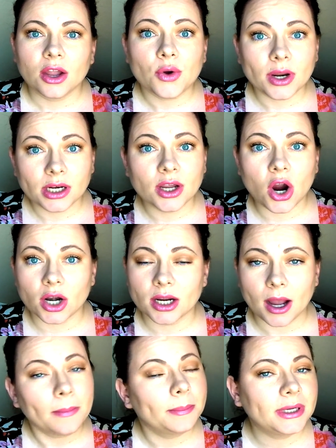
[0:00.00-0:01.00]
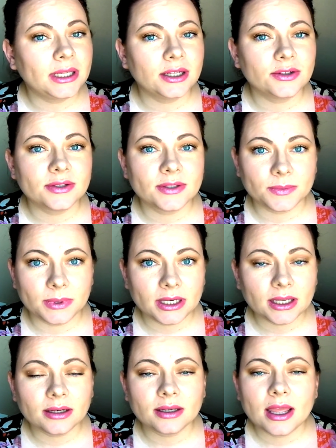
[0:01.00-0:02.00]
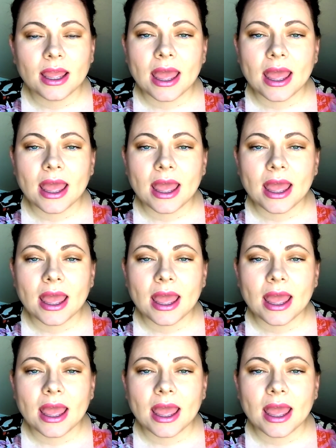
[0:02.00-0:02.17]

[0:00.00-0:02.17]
credit card company here in Sweden